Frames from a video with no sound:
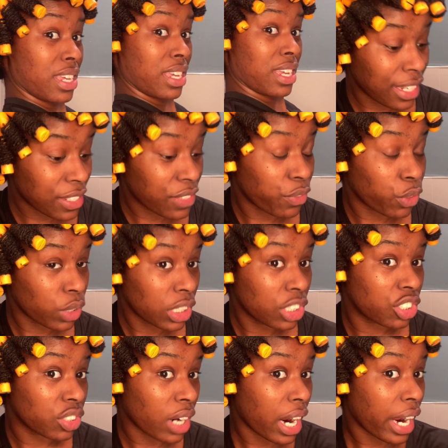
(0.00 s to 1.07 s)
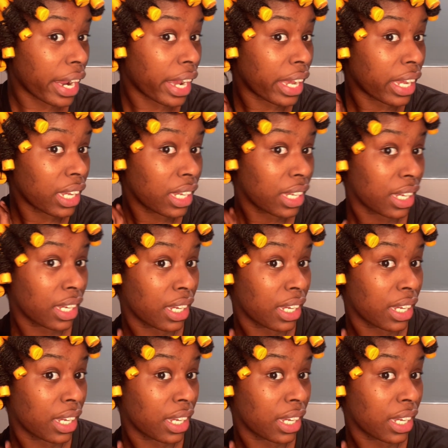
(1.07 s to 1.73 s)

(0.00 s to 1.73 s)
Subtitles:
And it's fully dry.